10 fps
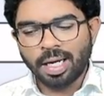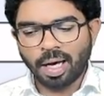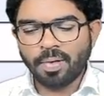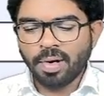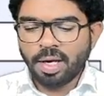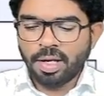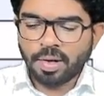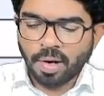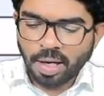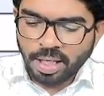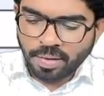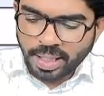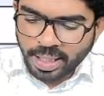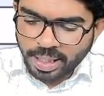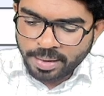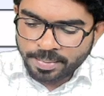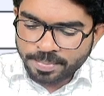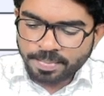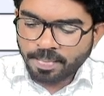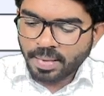Now you got your T
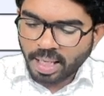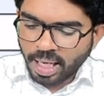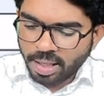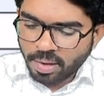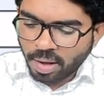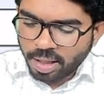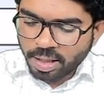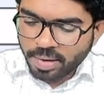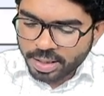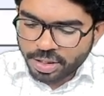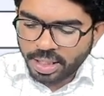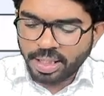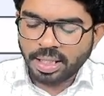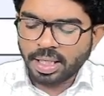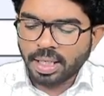and you got your G.